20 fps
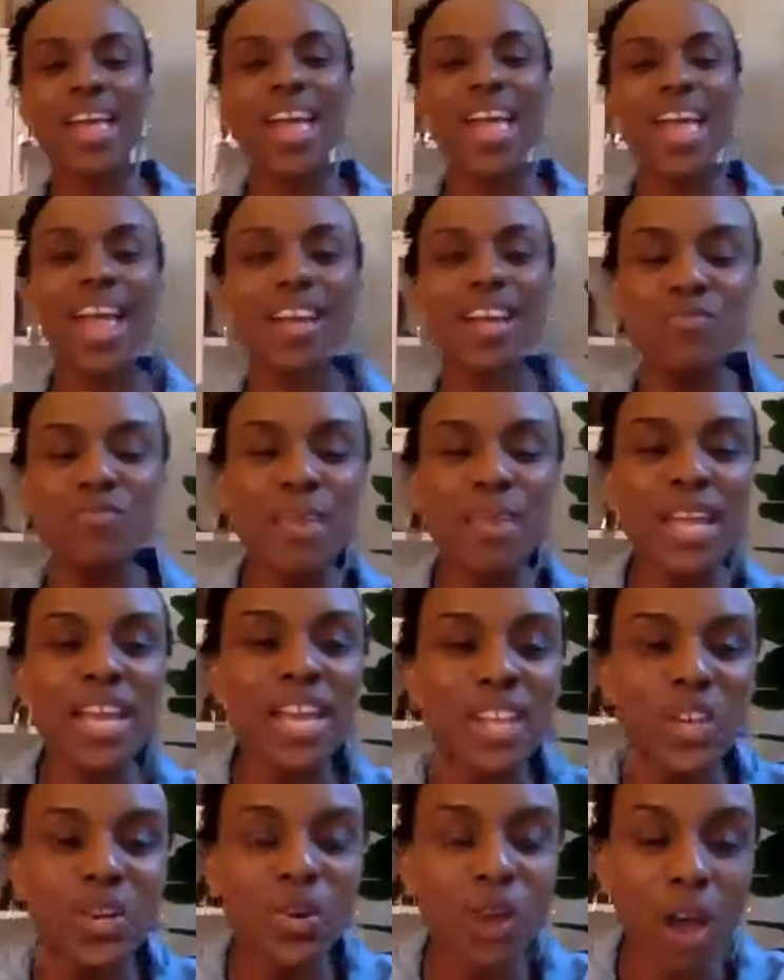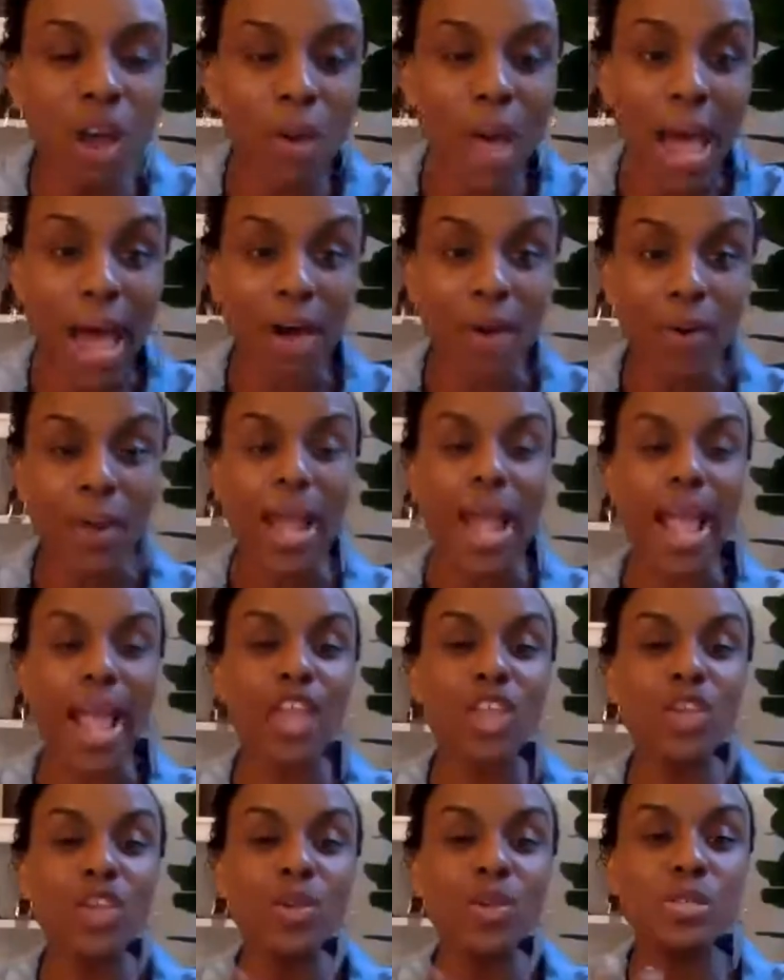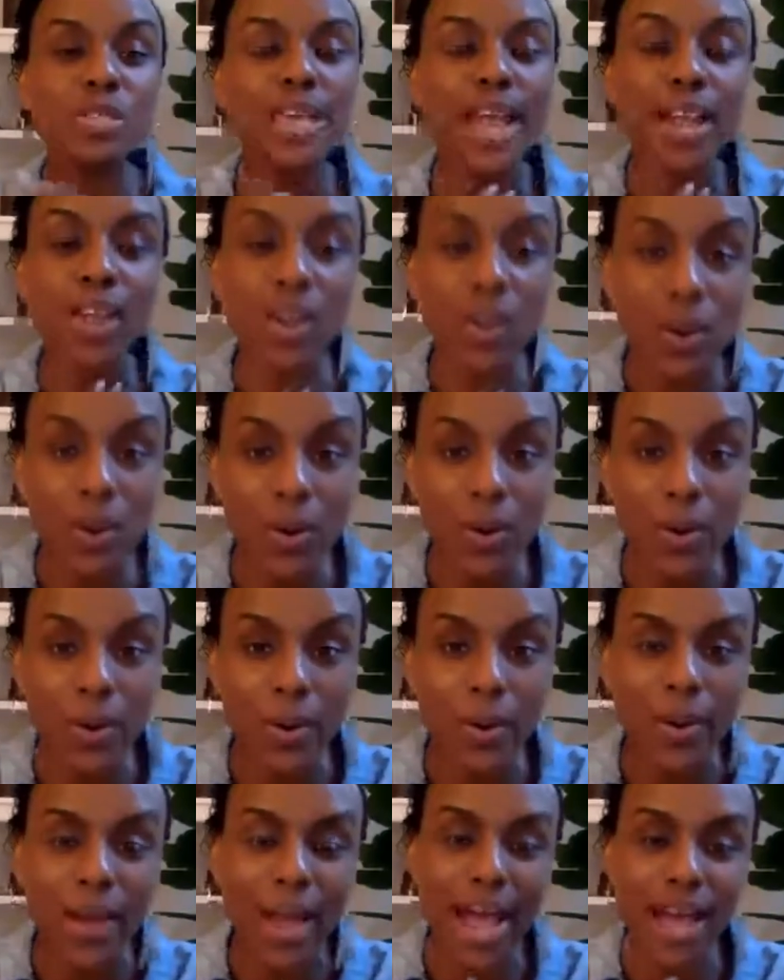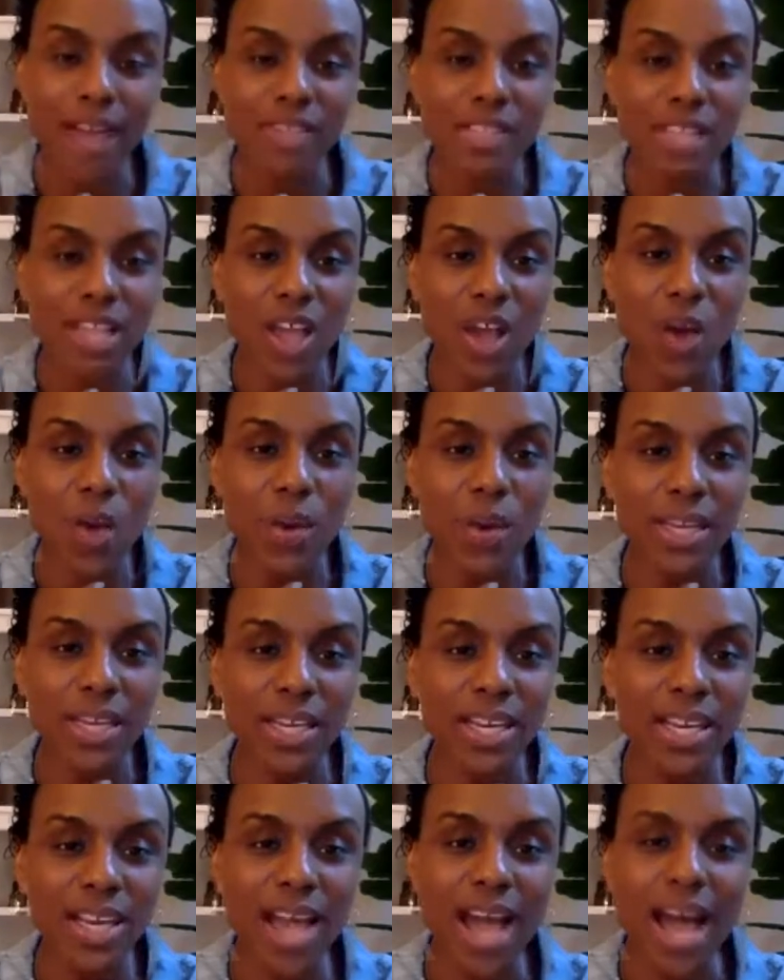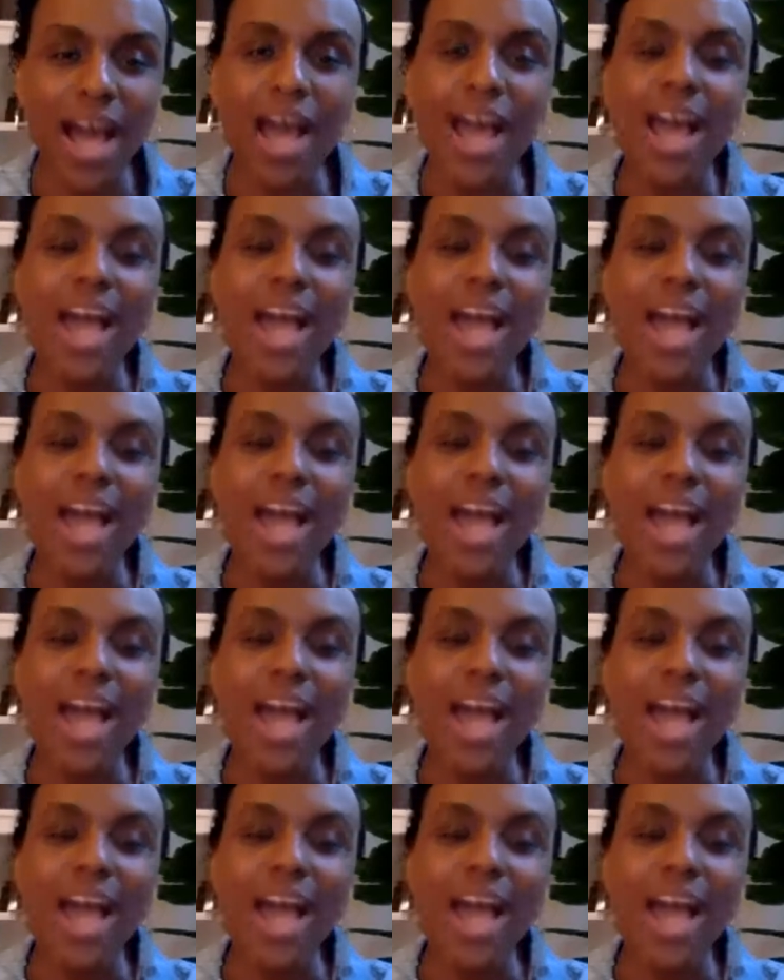If me and you go out and you say, girl, how's it going? Da, da, da.